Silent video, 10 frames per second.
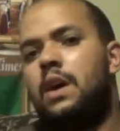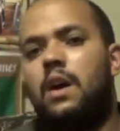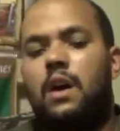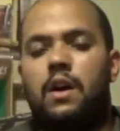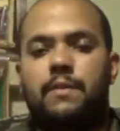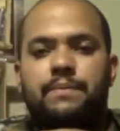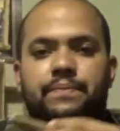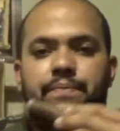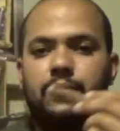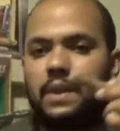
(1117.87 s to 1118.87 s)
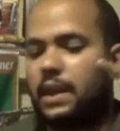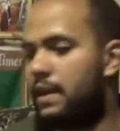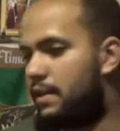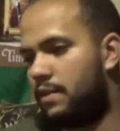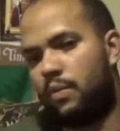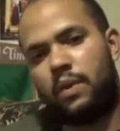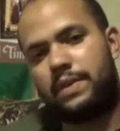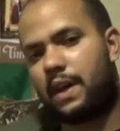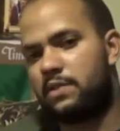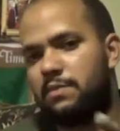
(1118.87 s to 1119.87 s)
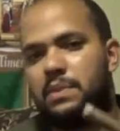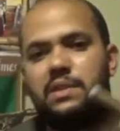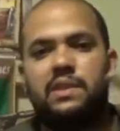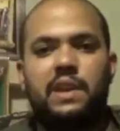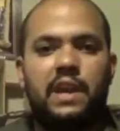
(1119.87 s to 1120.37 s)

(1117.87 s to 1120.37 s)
in 1000 BC,